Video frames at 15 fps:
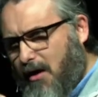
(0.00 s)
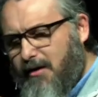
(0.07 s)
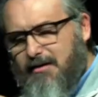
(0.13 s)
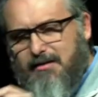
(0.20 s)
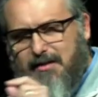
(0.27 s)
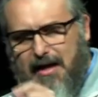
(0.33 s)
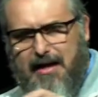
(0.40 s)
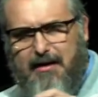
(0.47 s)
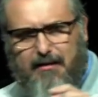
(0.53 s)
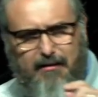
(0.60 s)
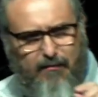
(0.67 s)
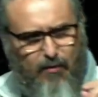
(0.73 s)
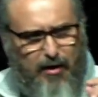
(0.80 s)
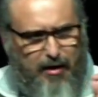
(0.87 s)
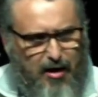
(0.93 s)
what God is
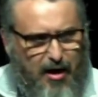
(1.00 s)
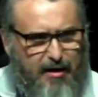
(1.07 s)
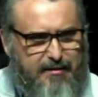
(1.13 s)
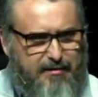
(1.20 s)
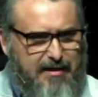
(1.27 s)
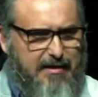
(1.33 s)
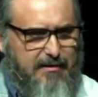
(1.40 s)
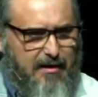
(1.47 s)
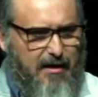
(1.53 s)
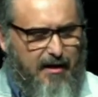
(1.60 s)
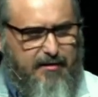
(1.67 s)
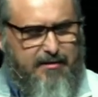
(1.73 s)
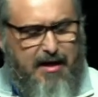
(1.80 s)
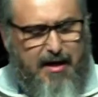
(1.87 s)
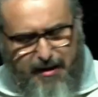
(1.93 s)
saying, what God
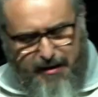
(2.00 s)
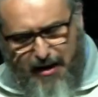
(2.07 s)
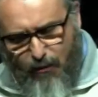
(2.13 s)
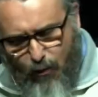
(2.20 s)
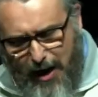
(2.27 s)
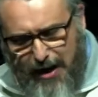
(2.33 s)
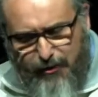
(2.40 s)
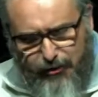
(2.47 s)
says to us,